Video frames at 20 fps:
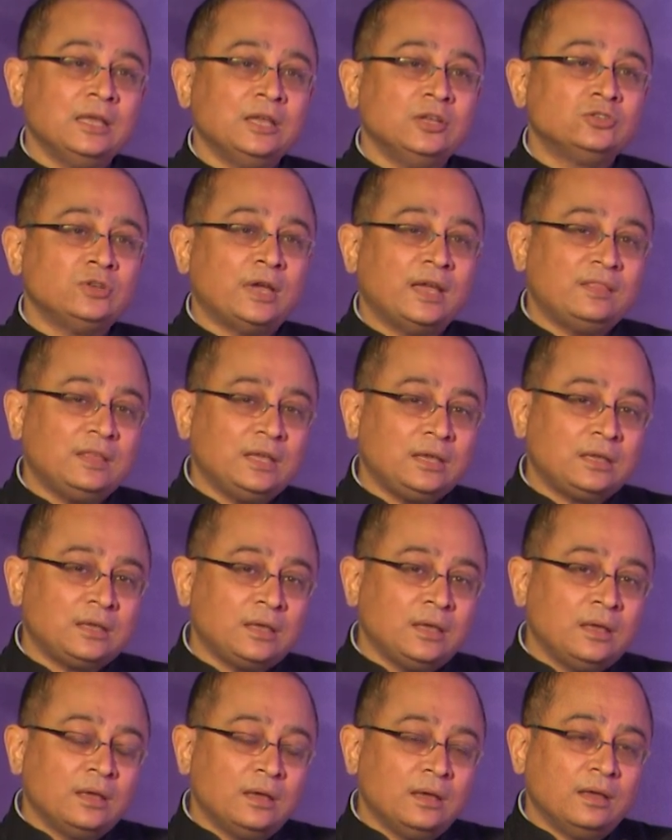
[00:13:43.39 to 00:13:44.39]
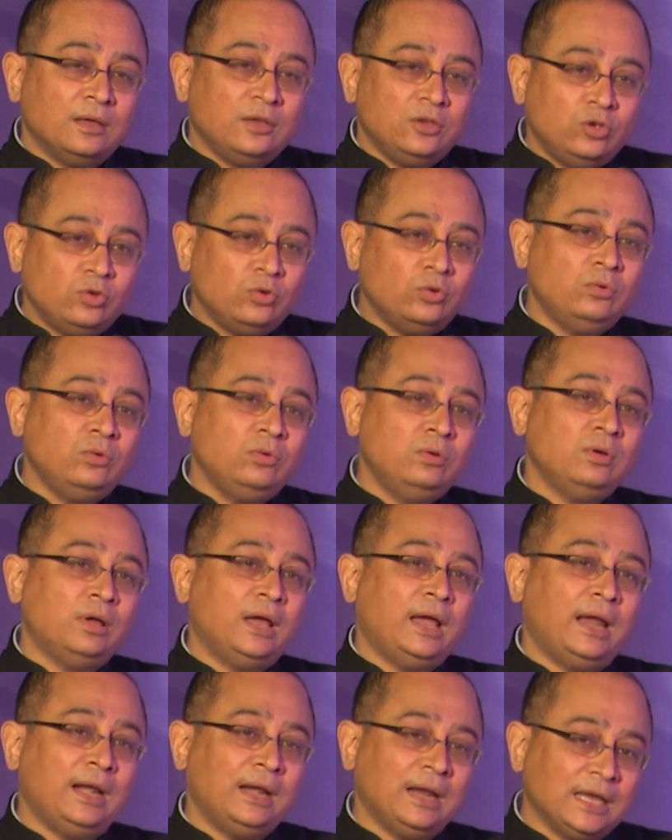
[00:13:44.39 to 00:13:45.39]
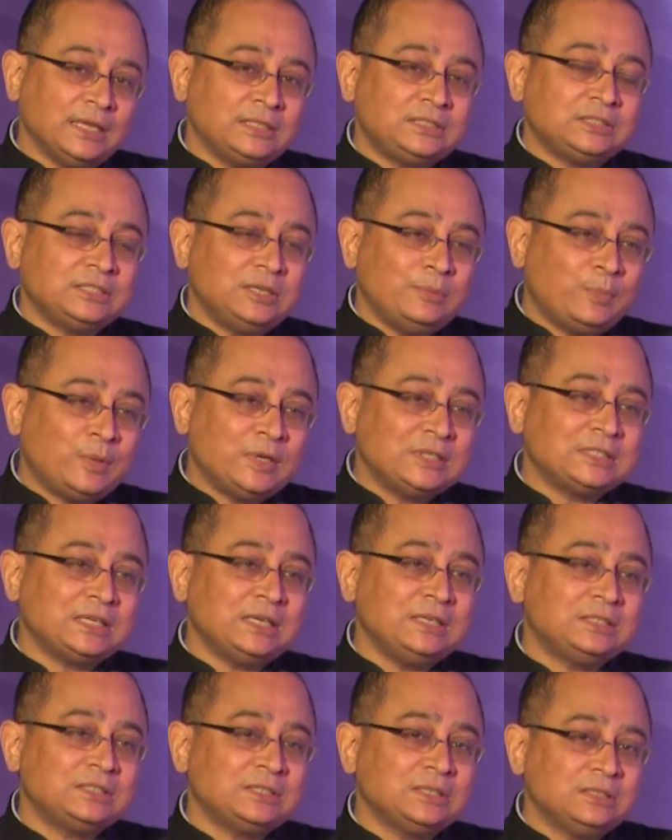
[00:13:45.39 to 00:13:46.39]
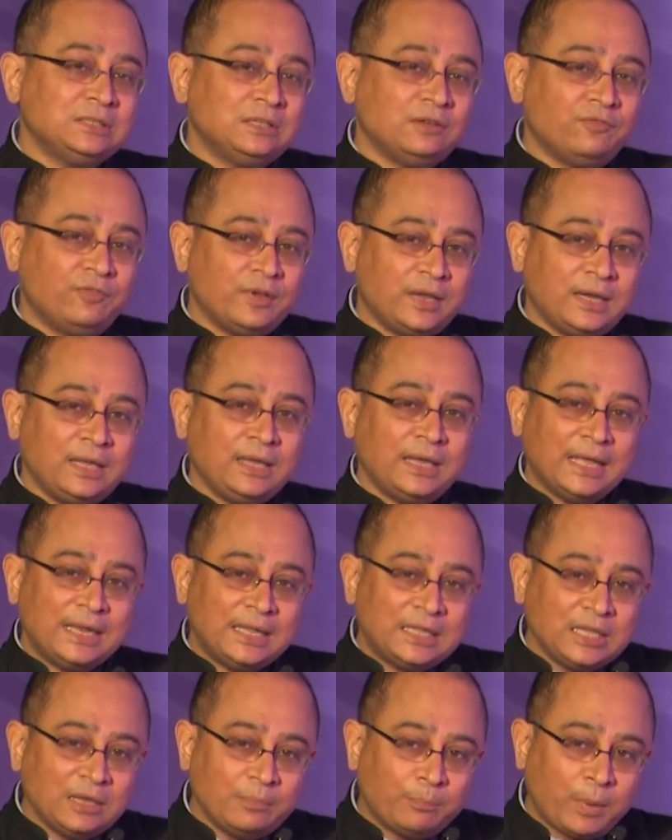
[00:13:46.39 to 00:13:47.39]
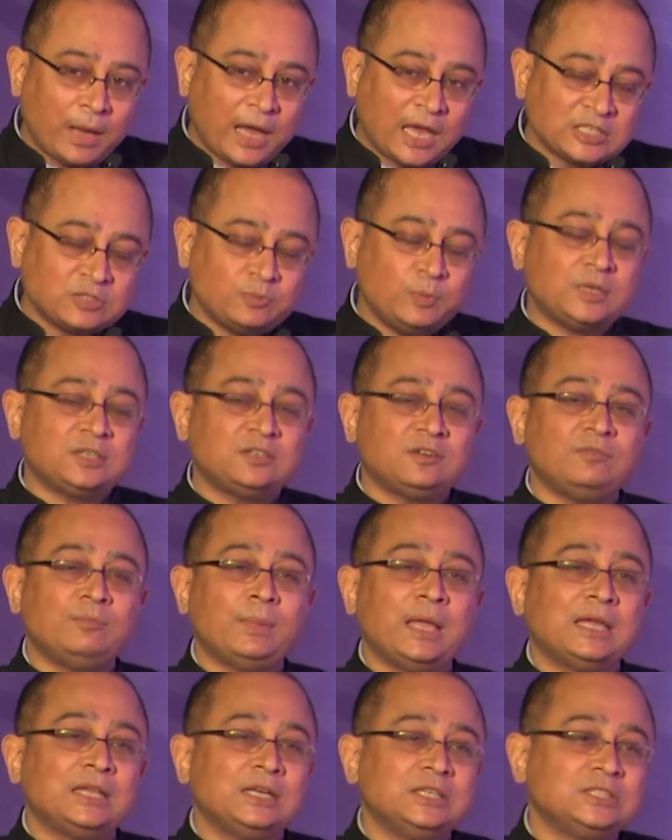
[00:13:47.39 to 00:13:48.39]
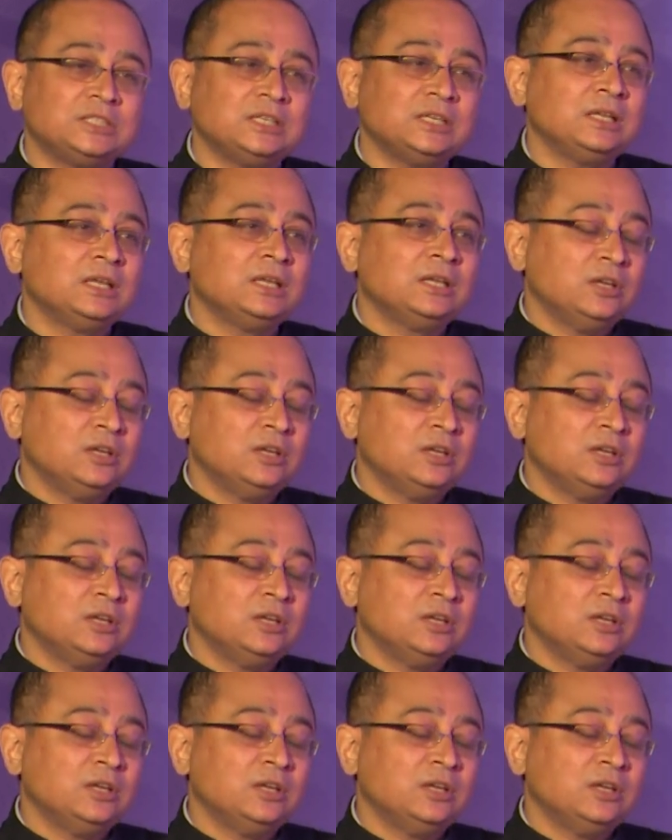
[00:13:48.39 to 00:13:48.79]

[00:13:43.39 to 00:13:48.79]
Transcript: So I think you and us represent the very healthy aspect of migration.